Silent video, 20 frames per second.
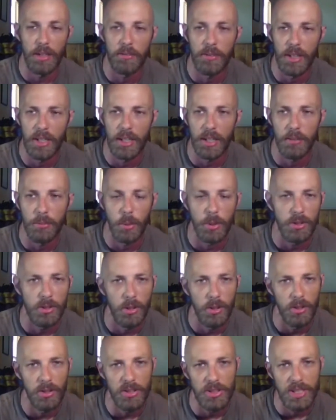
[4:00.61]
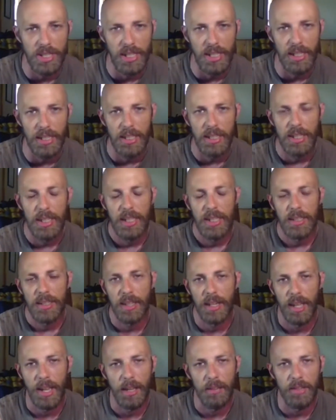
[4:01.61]
I feel like I've worked harder today
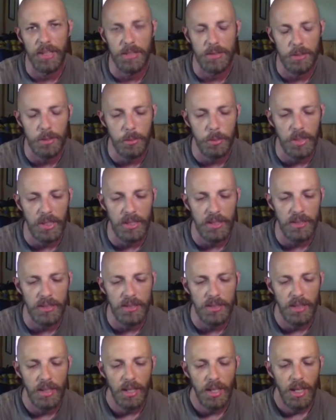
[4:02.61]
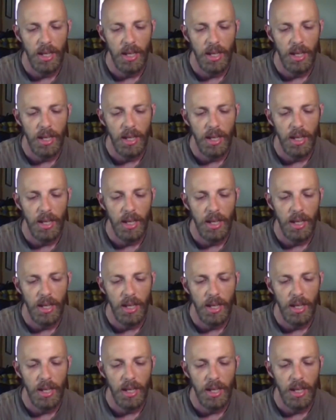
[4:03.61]
than I have in 2 weeks.